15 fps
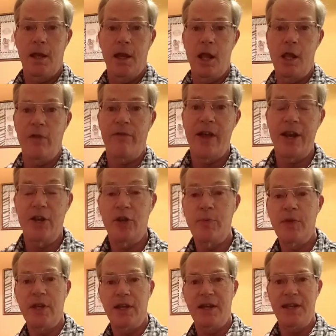Hello vinyl
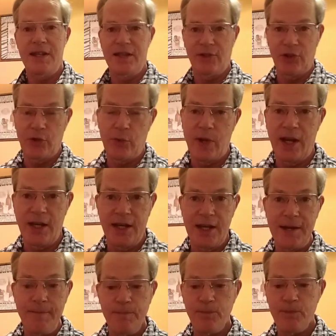community, this is
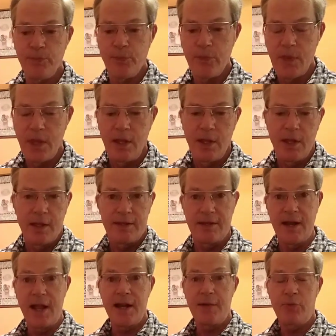Randy.
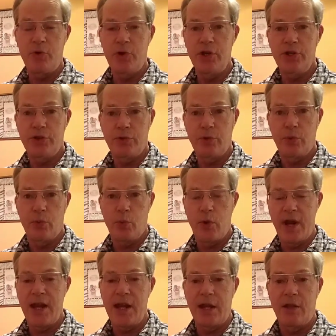Tonight I'm going to
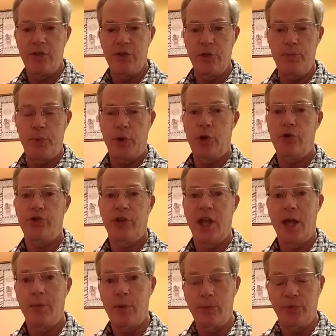rank the Byrds
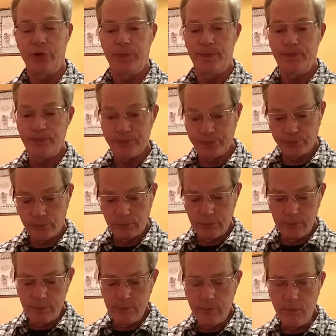albums.
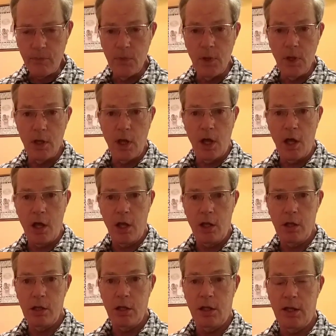
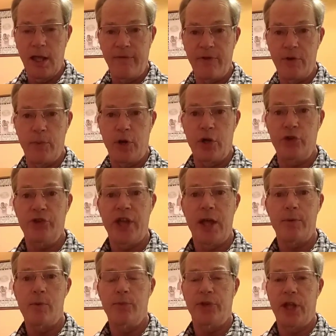All 11 Byrds
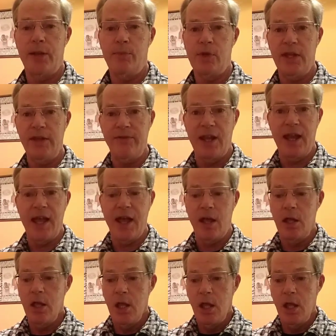albums. I'm leaving out